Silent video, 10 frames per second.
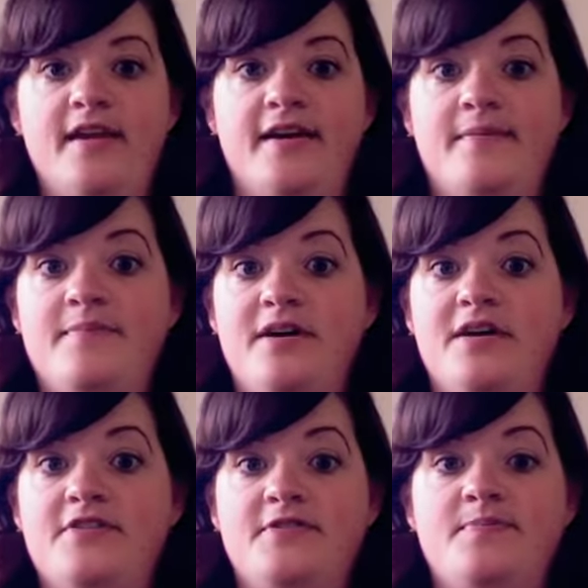Yeah,
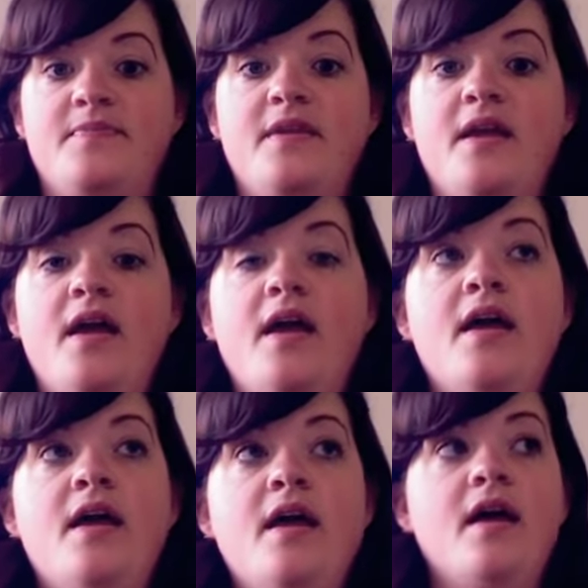awesome.
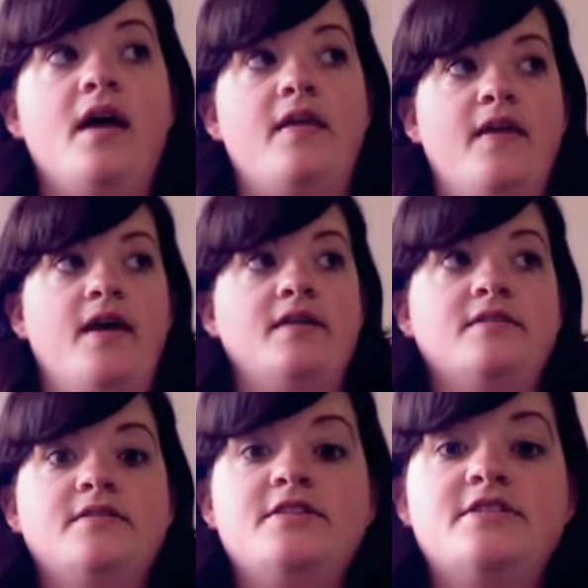And
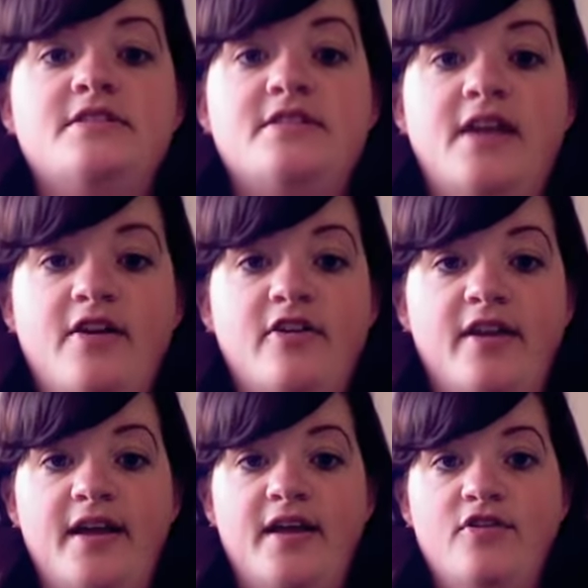then
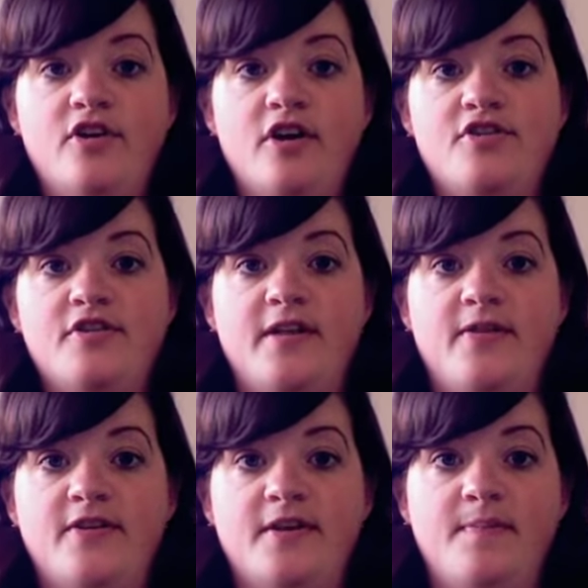Saturday, Josh and I
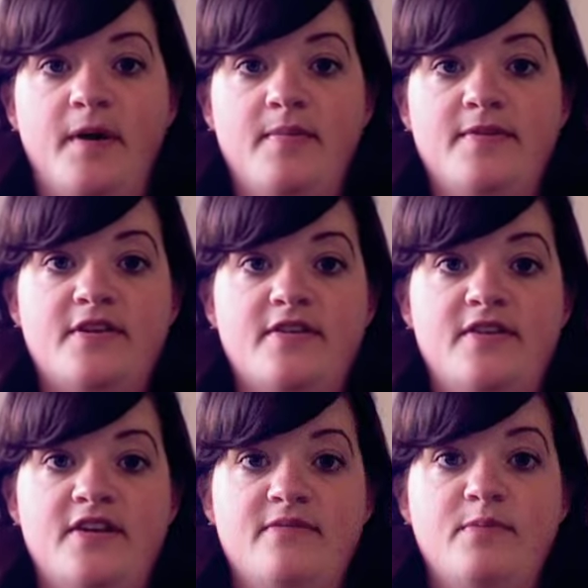looked at apartments because
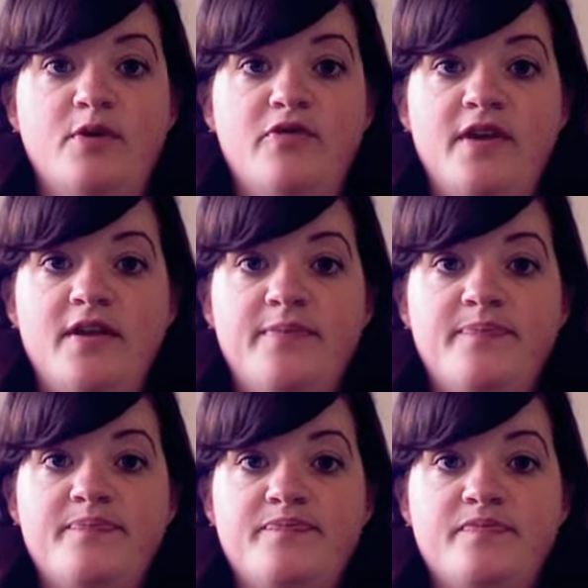he's moving.
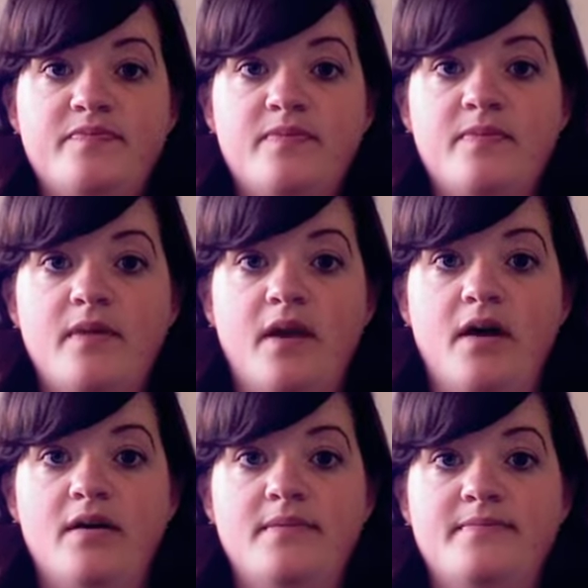
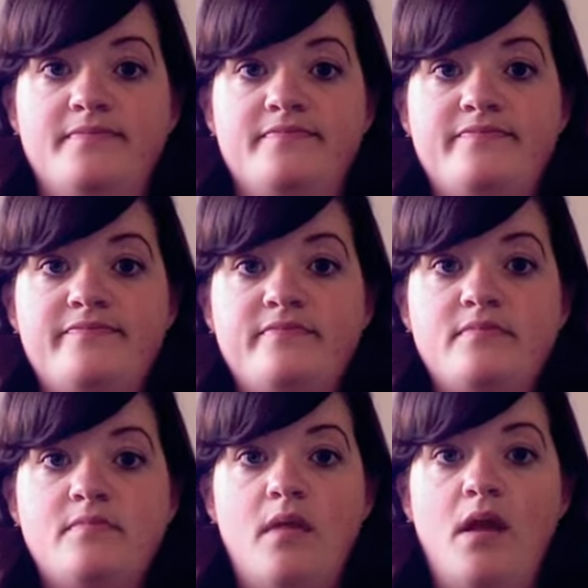Um,
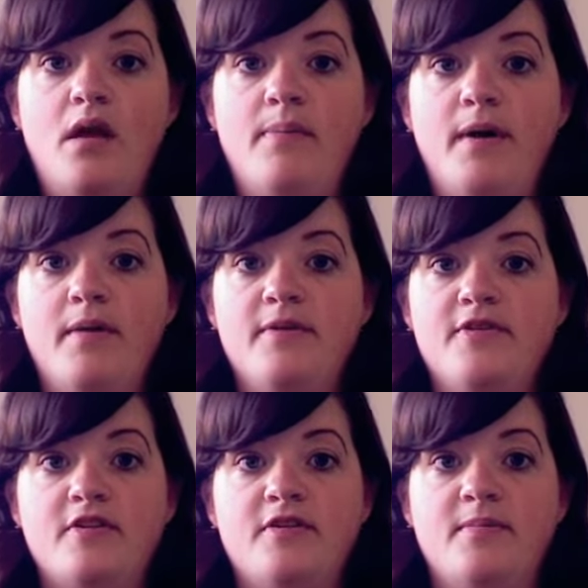apartments
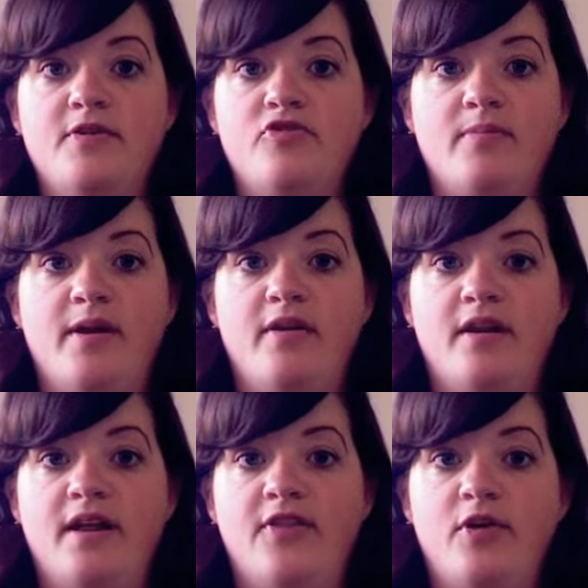because him and his roommate are going
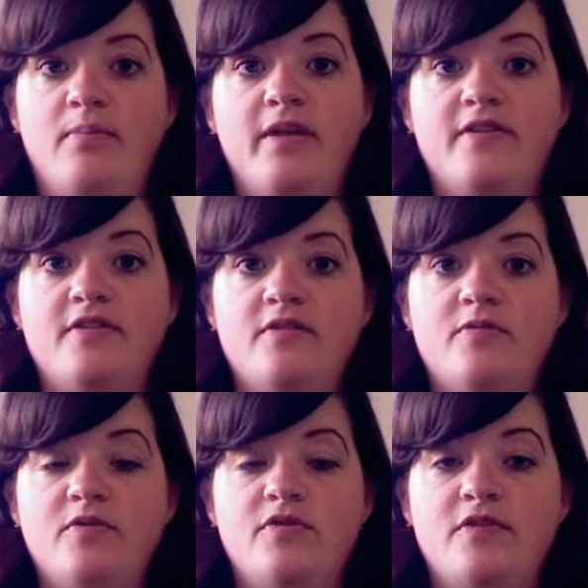to get their own places,
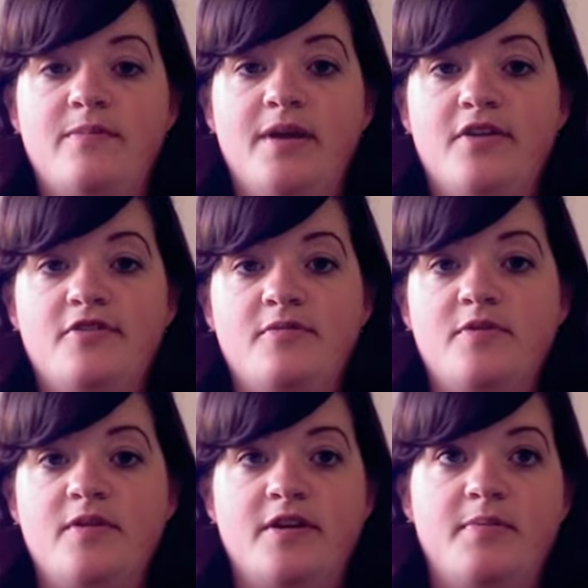which is going to be awesome. So
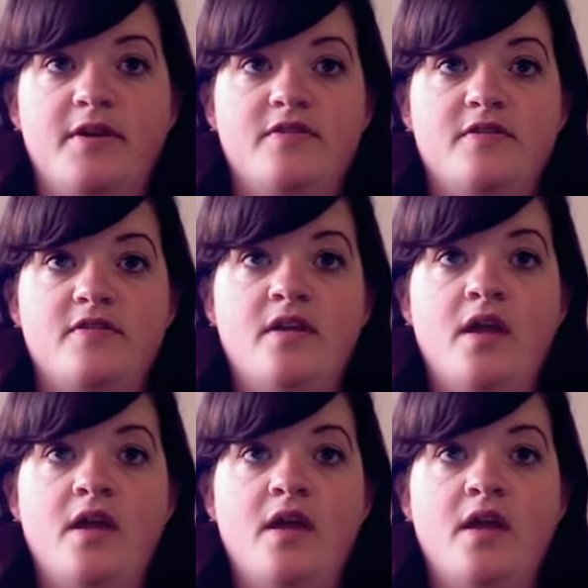we like the places.